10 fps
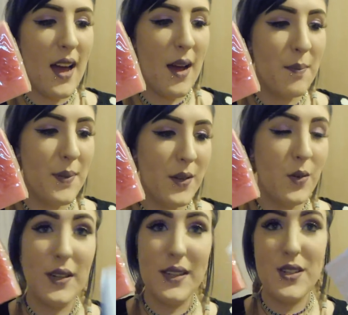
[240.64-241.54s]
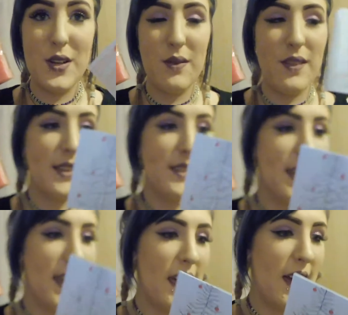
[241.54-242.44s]
But according to this
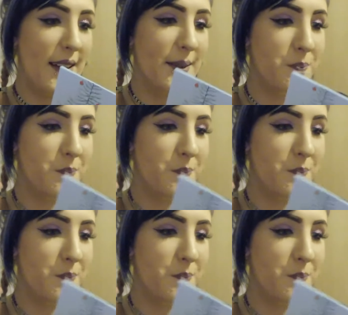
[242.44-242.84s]
here,